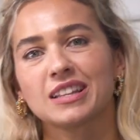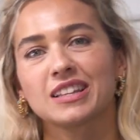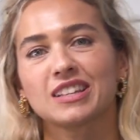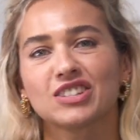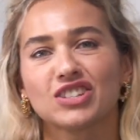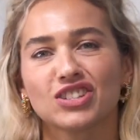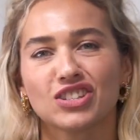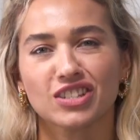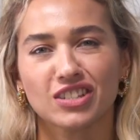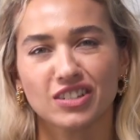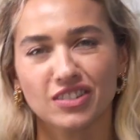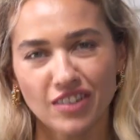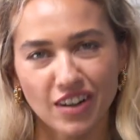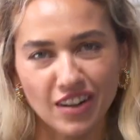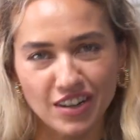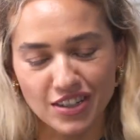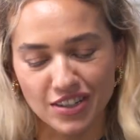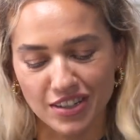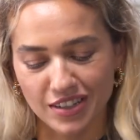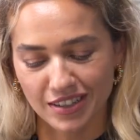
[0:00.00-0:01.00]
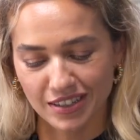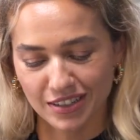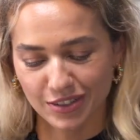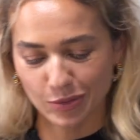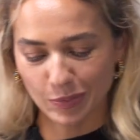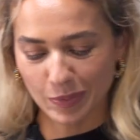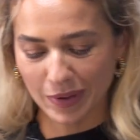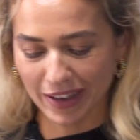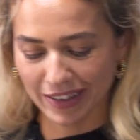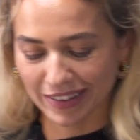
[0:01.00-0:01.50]
and just crushed it into
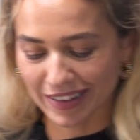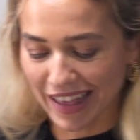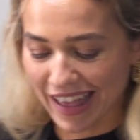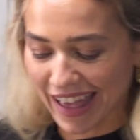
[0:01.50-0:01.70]
pan.